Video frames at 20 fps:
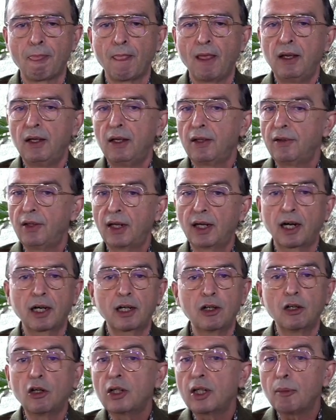There are
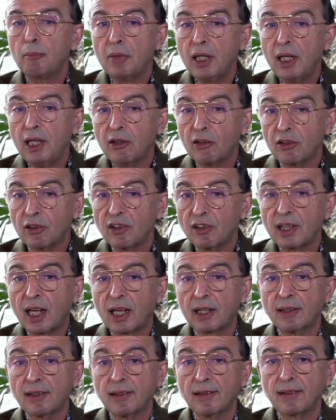not a million
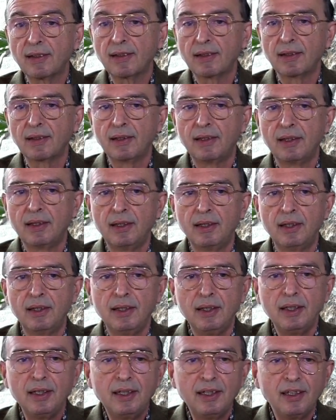suns.
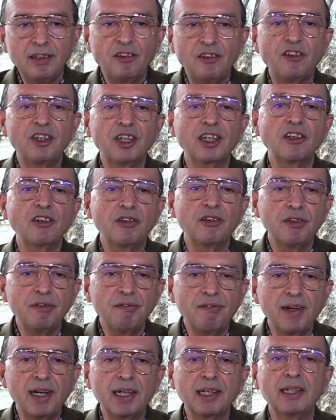It is just
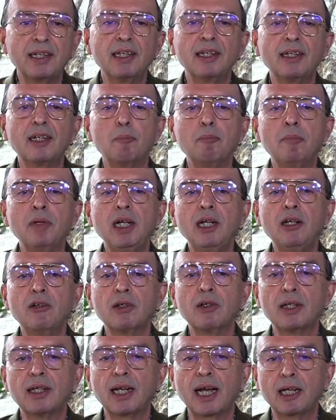reflected a million
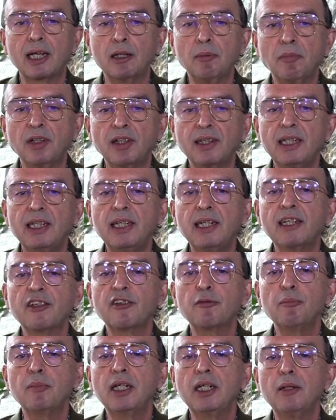times in as
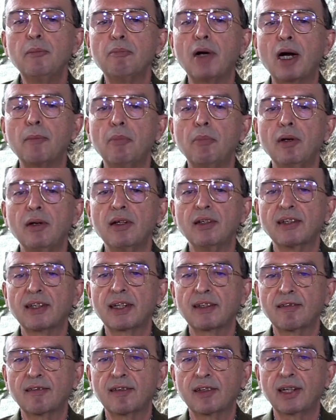many bubbles
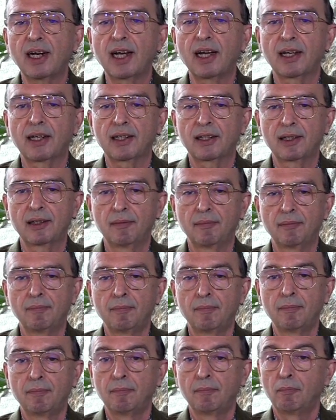as there are.
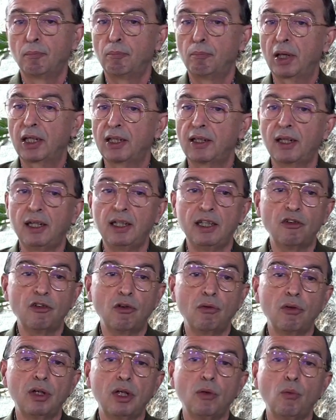But there is
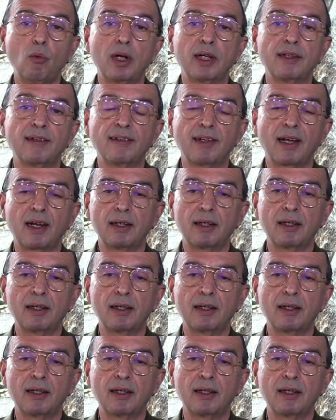only one sun.